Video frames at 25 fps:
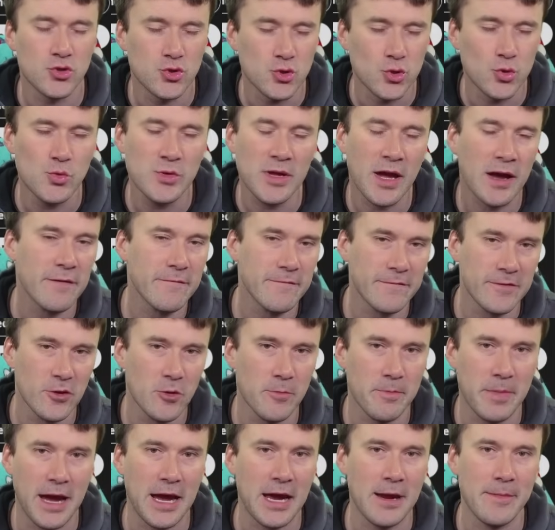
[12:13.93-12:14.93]
Do not feel
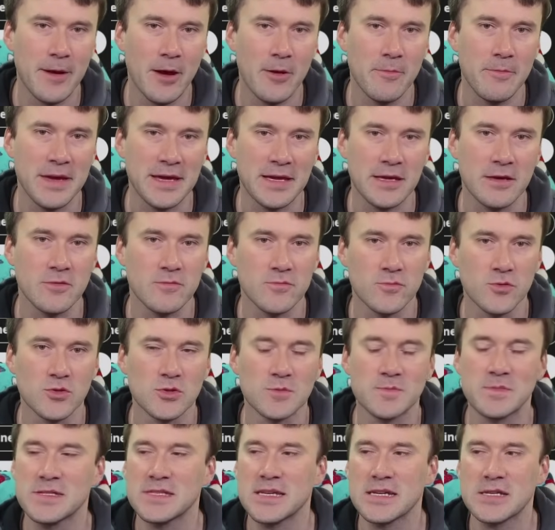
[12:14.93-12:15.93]
bad about making
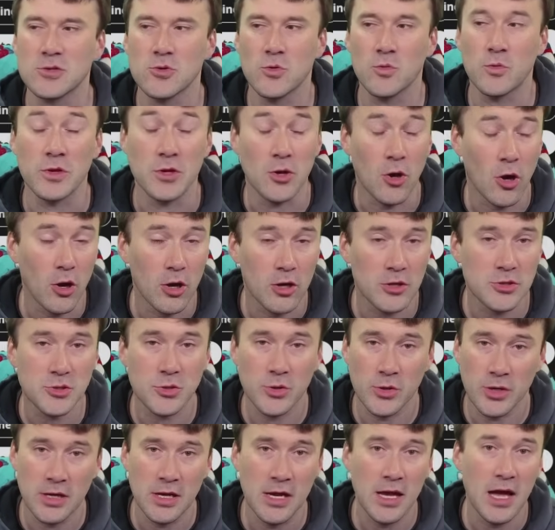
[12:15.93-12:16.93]
rules mistakes. We all
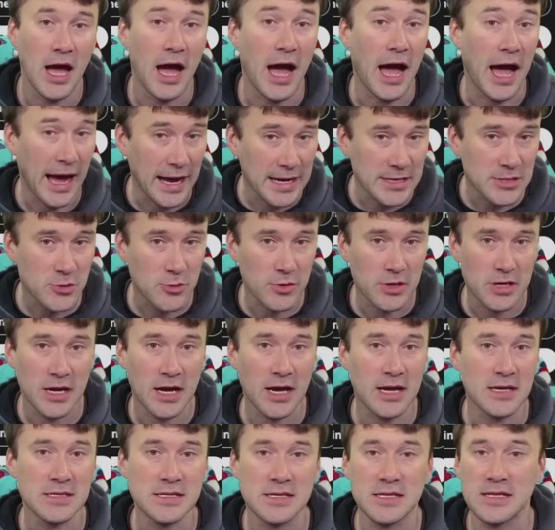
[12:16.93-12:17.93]
do it. I do it
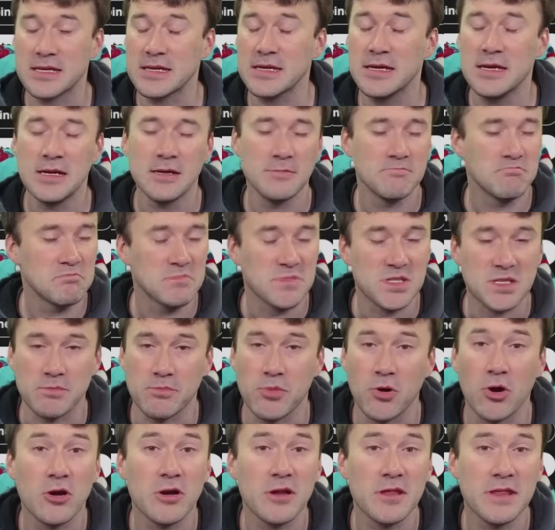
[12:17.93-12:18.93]
constantly. It's a
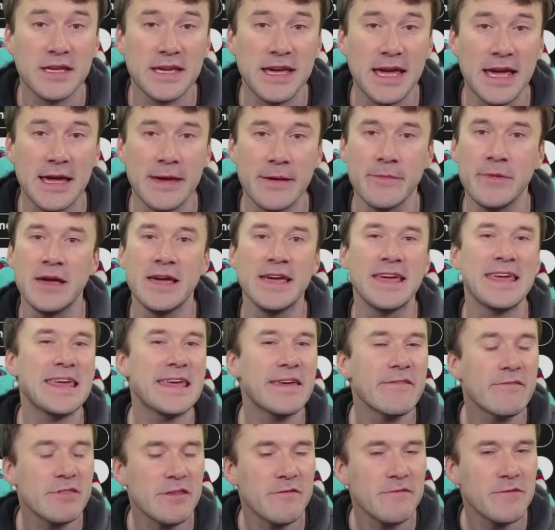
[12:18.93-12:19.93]
part of the game.
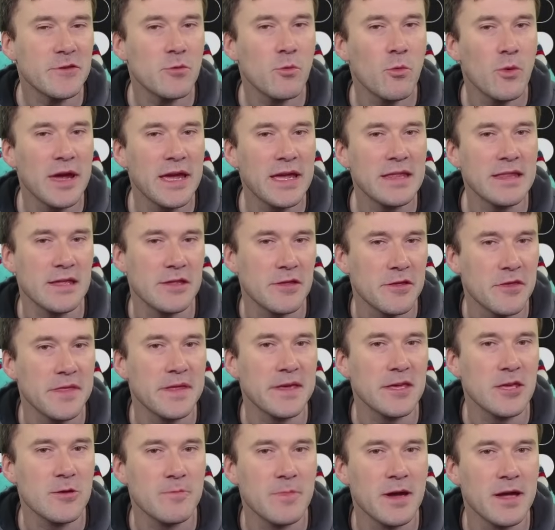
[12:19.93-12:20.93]
Even if you win and you
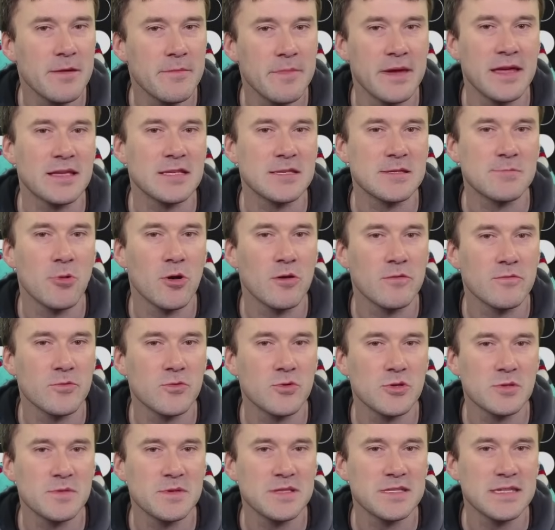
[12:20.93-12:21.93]
think you might have made a small
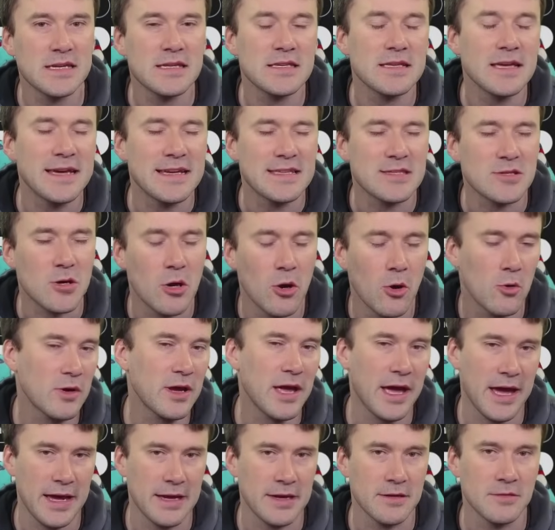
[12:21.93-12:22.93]
rules mistake, it's
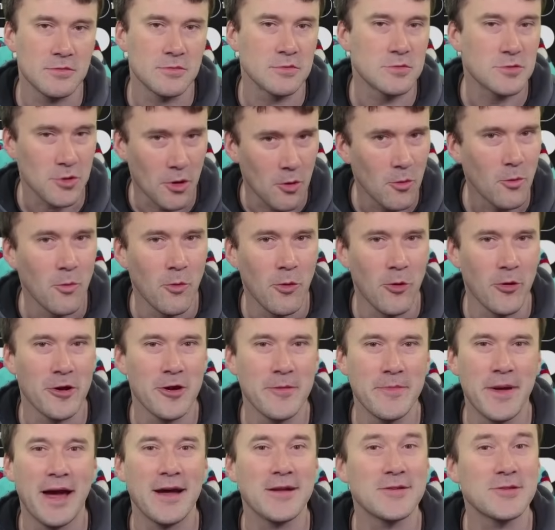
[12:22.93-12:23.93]
okay. Don't worry
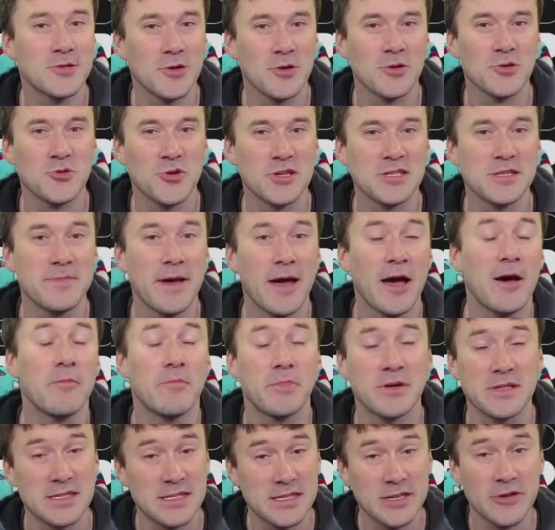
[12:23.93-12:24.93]
about it. Don't stress about it.
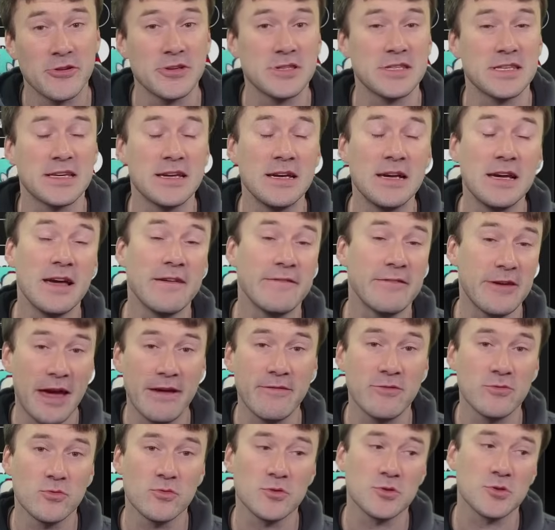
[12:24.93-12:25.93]
But seriously, if you
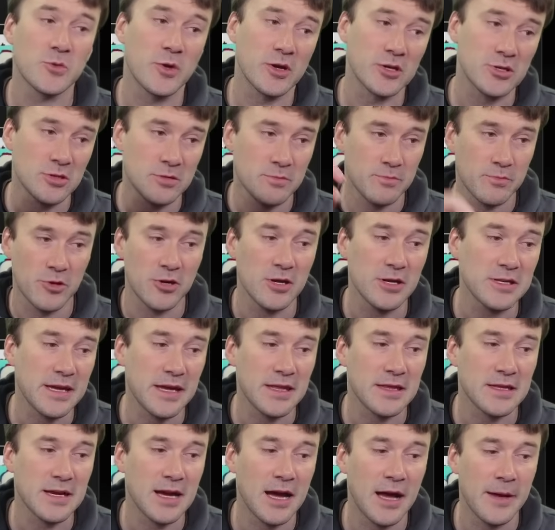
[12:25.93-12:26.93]
have a rules question, put it down
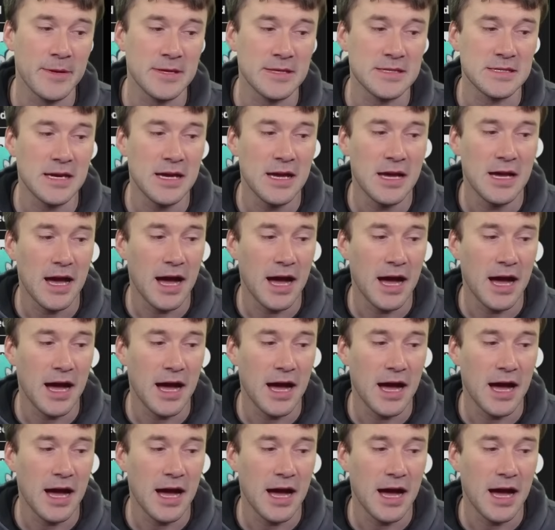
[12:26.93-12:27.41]
in the comments.